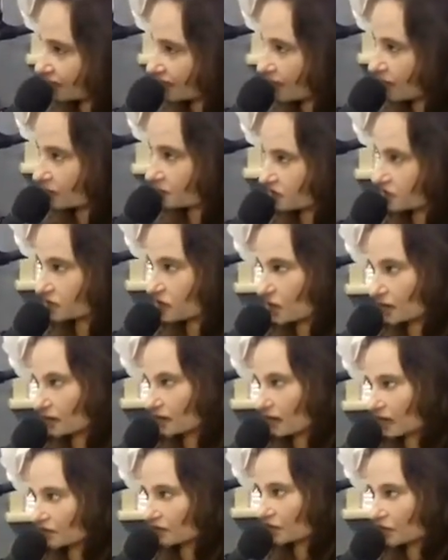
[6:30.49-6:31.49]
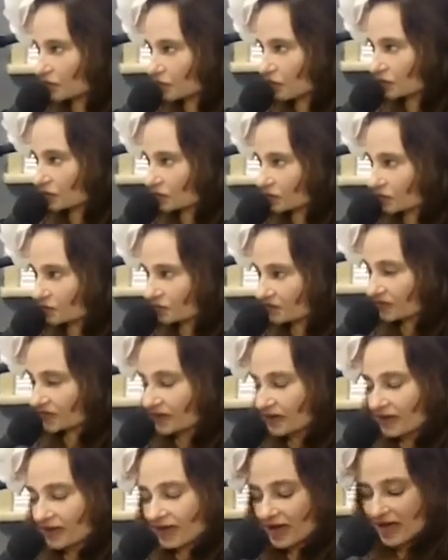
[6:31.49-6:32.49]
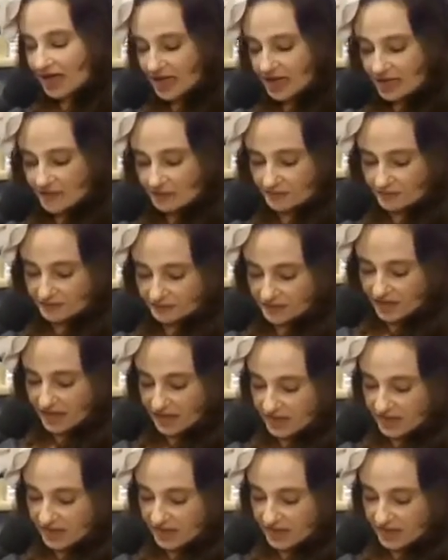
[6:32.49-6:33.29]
I'm so in love with wattle. And